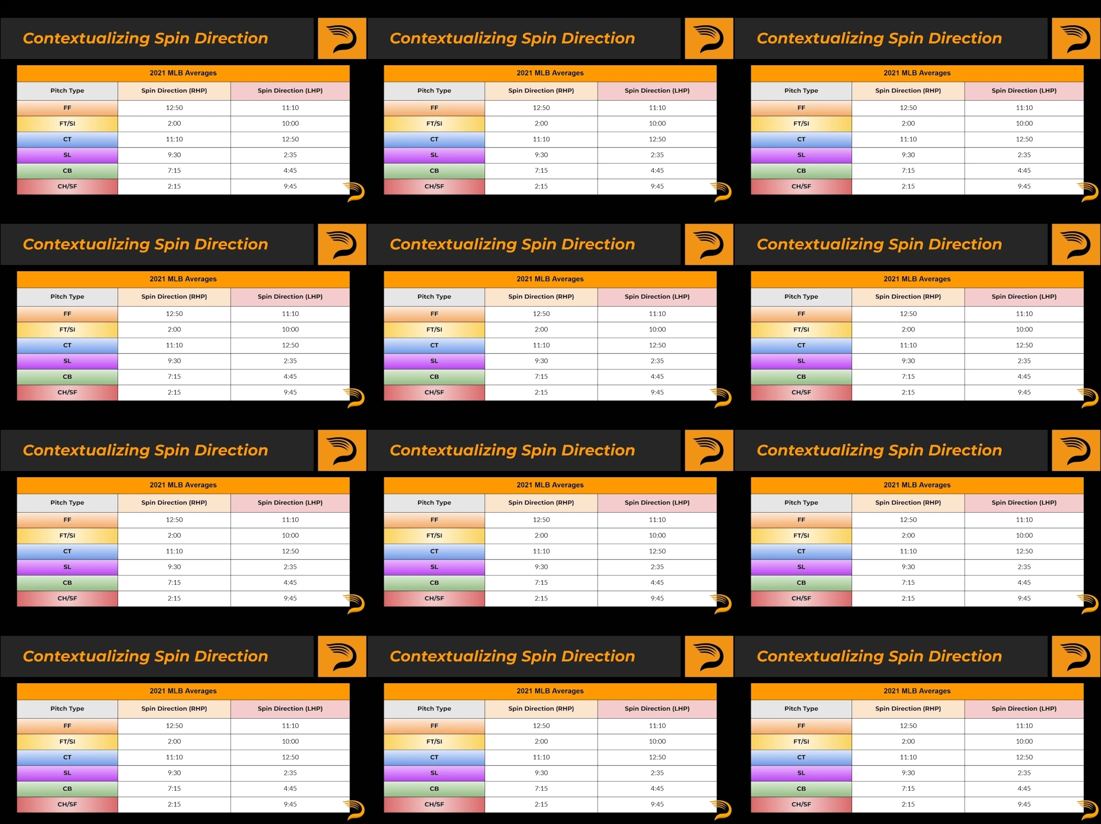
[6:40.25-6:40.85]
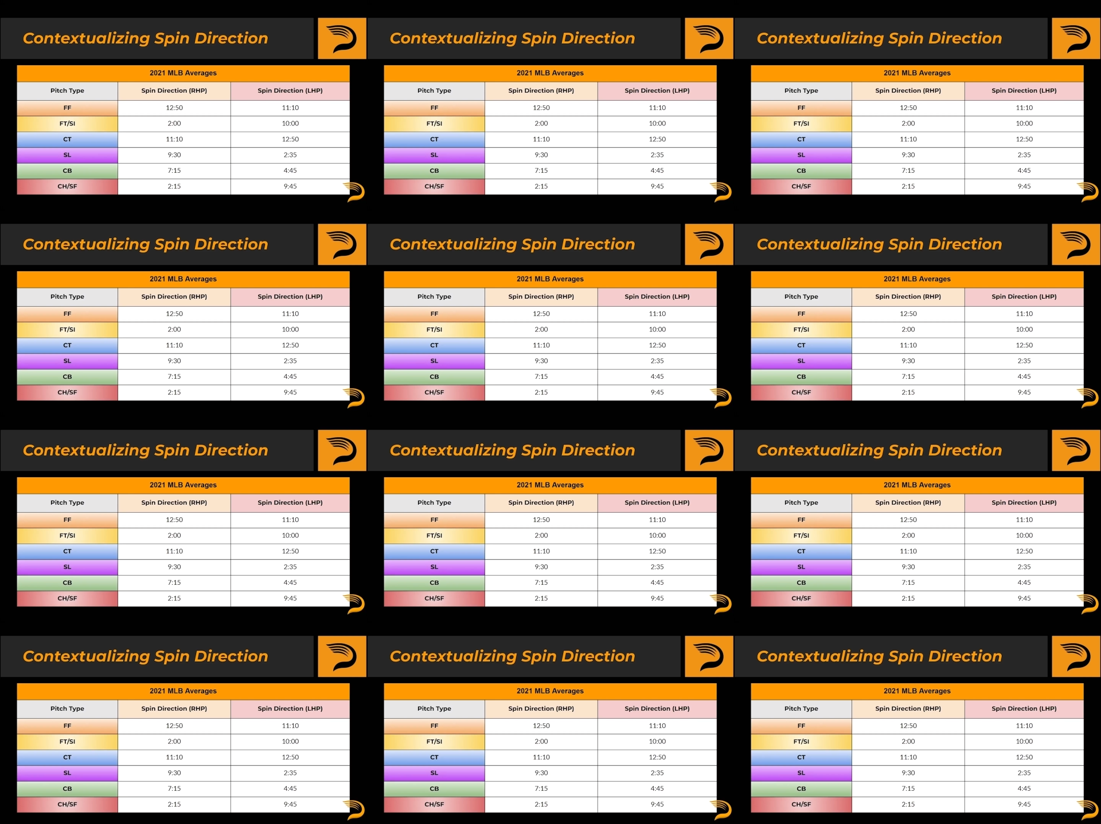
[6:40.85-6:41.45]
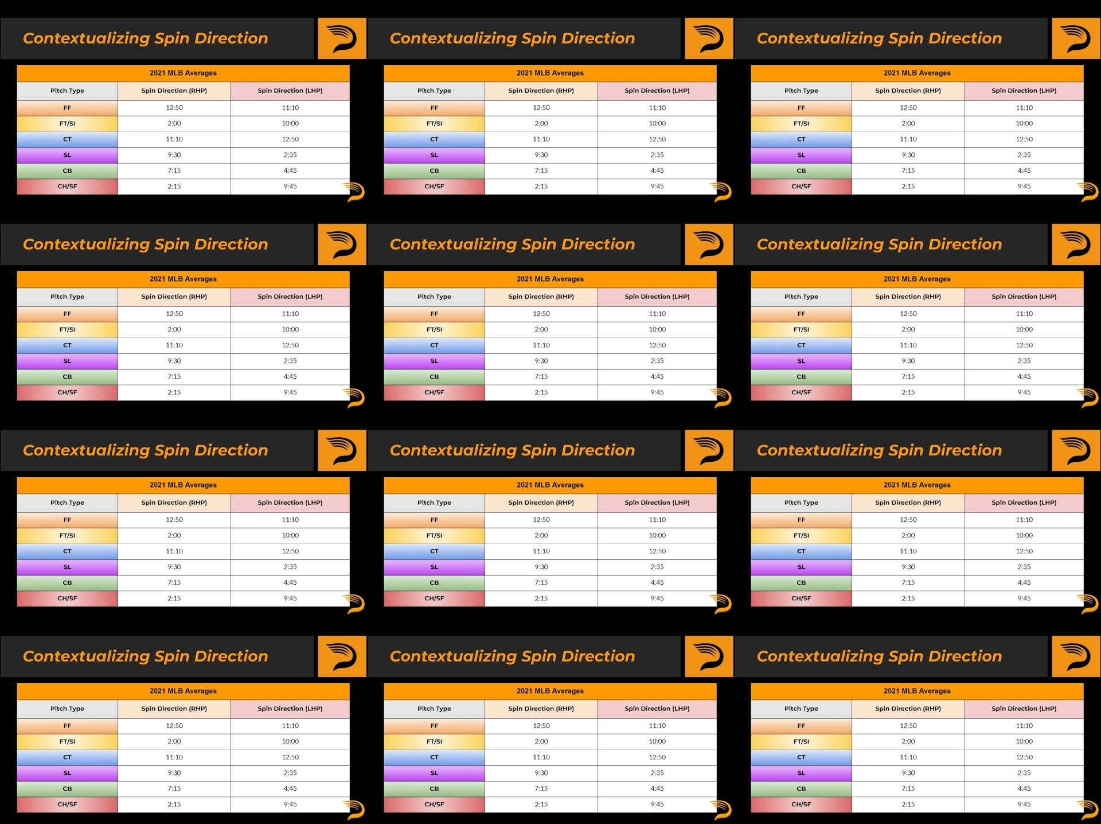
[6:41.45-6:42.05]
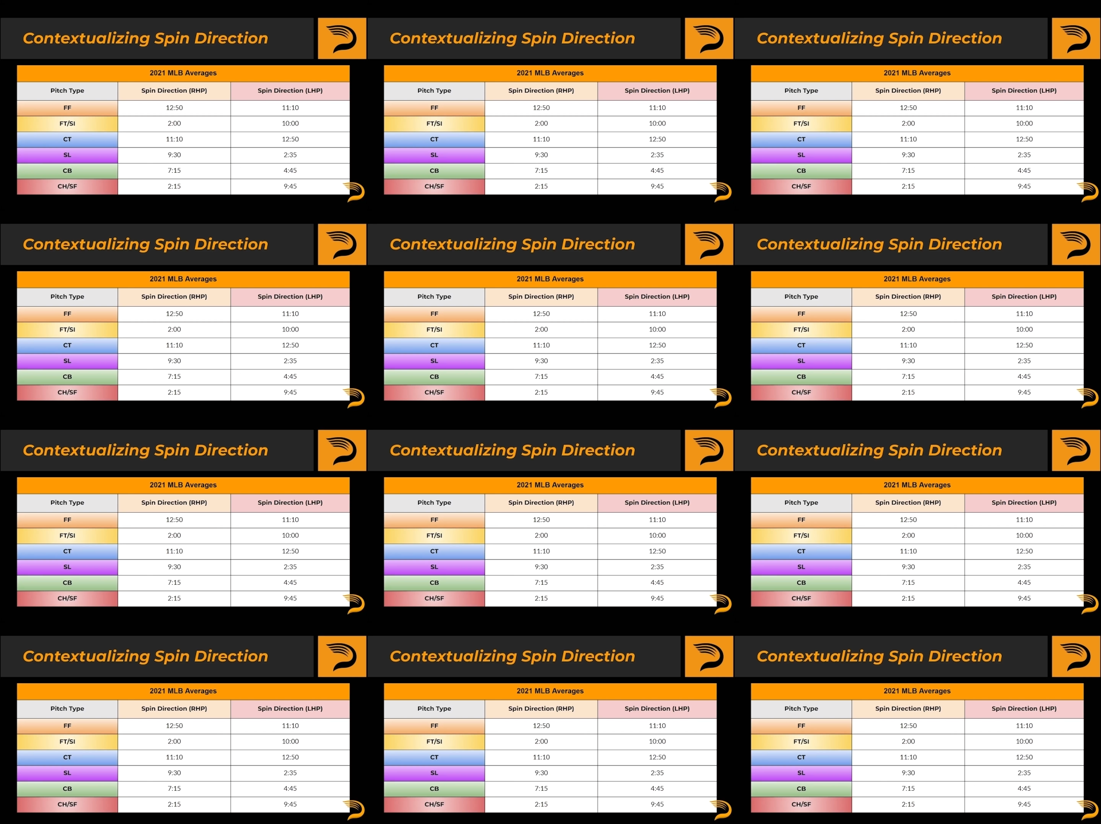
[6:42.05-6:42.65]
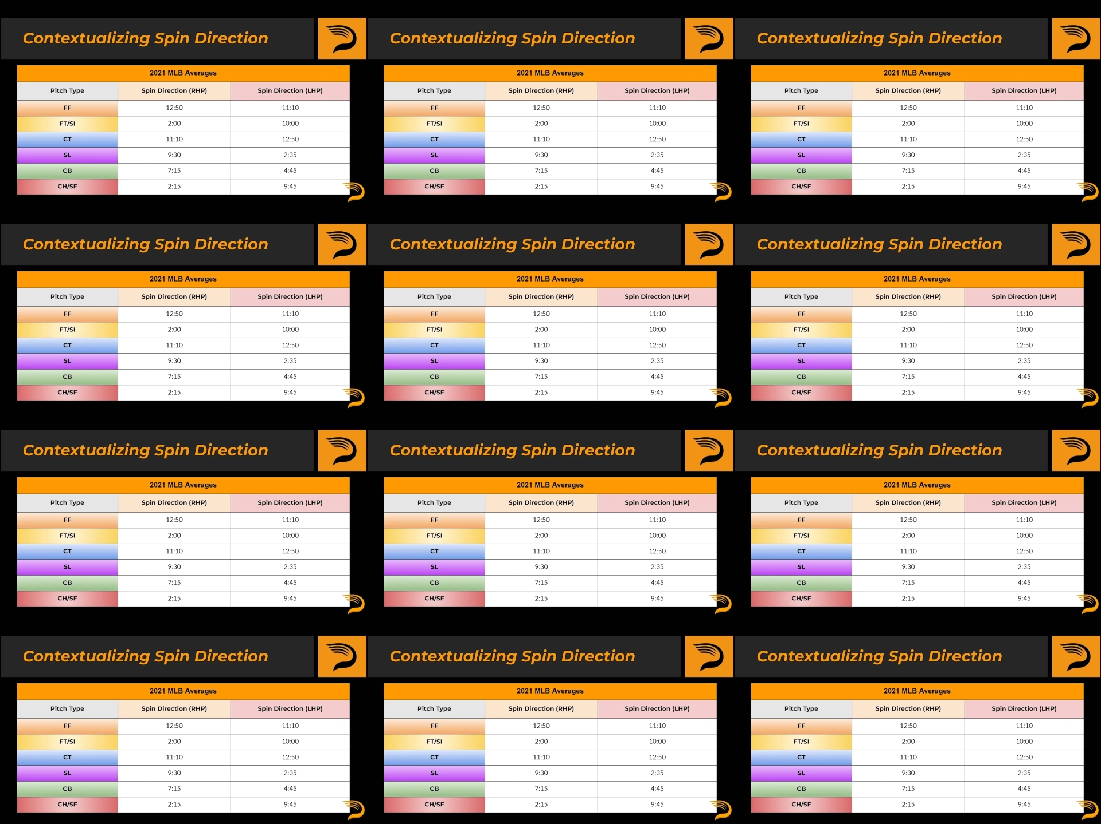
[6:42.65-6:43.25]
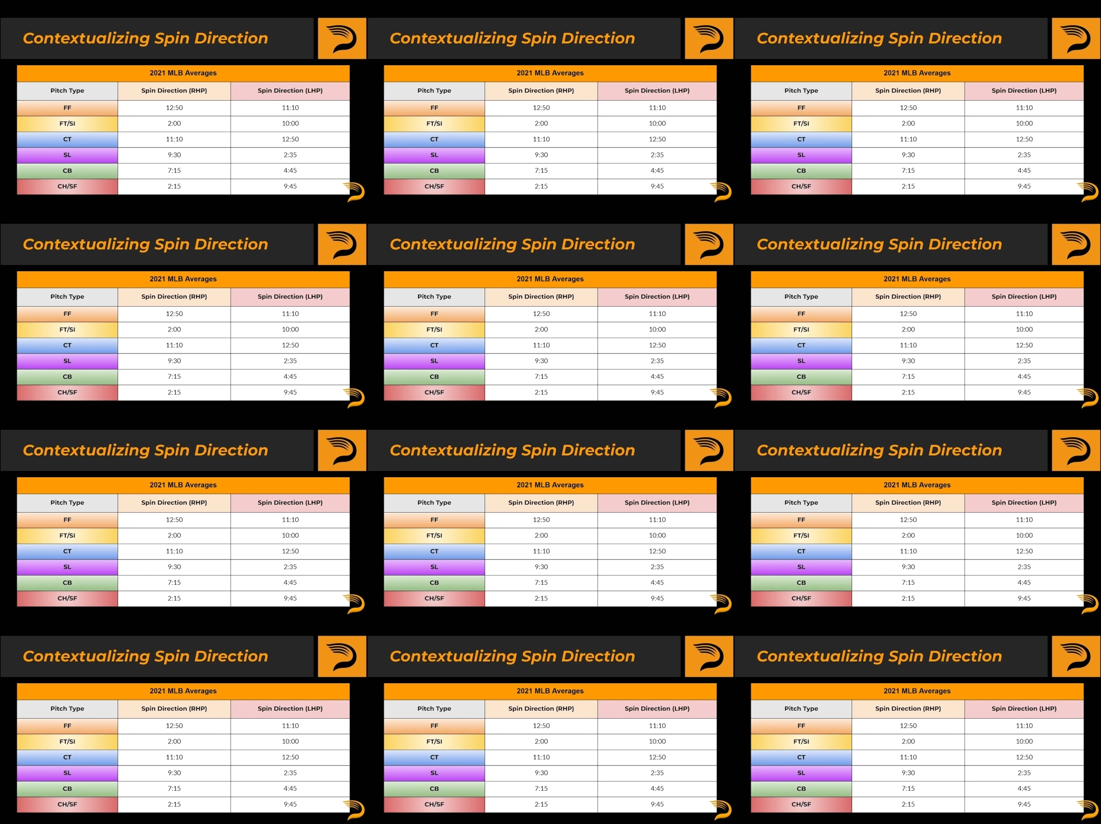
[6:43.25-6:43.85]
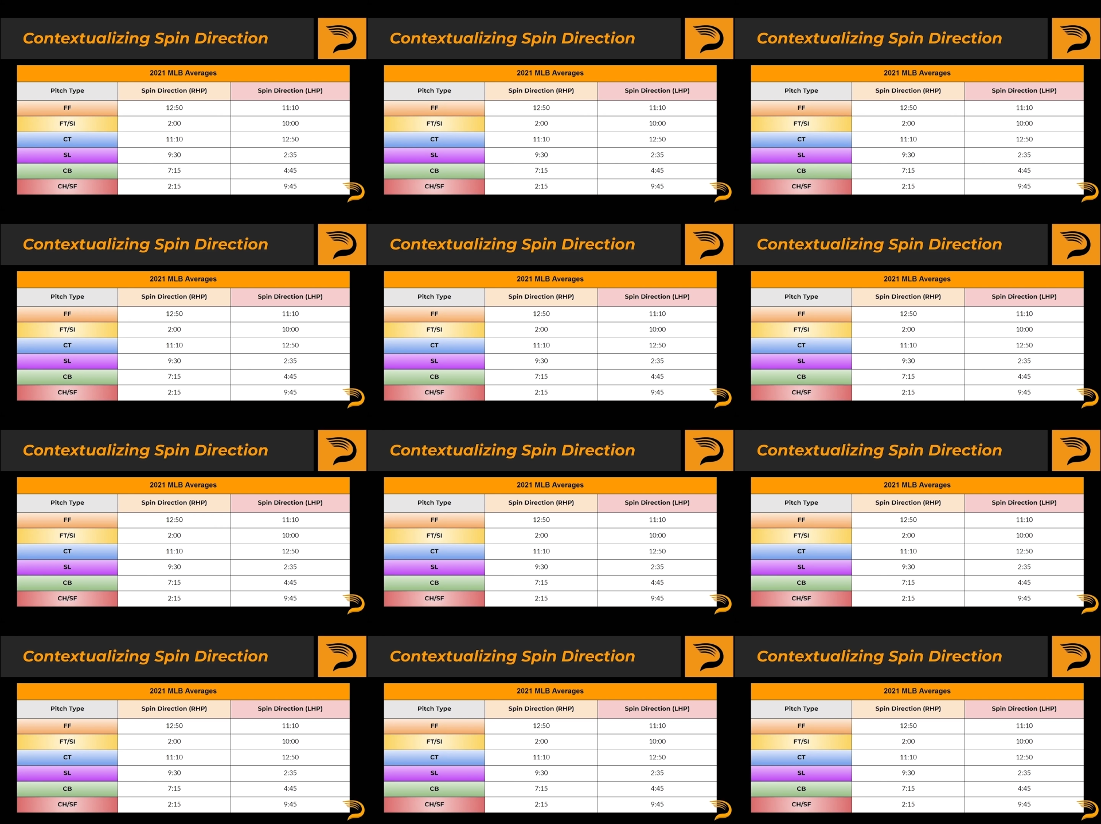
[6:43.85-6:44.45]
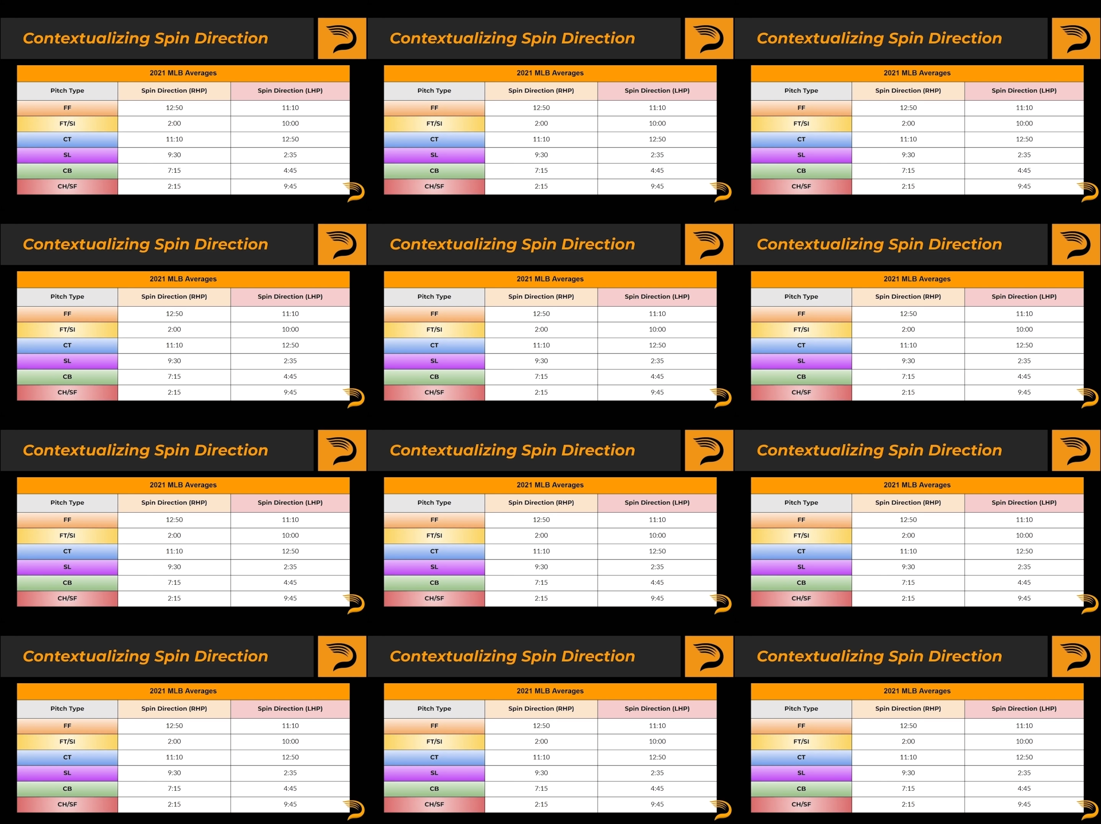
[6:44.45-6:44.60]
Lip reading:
[unreadable: no face in view]